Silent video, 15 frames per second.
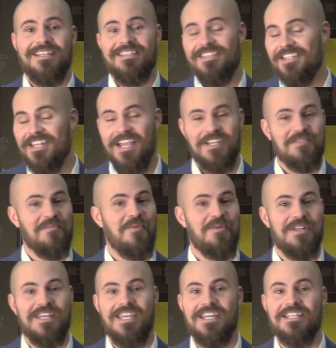The next
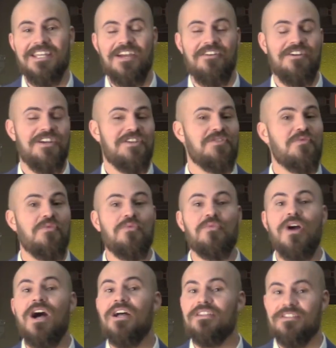morning, King Darius
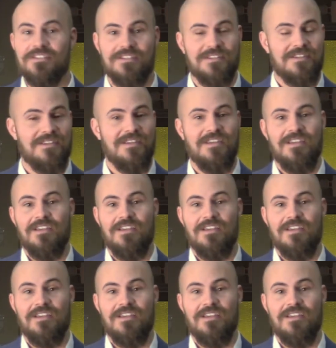runs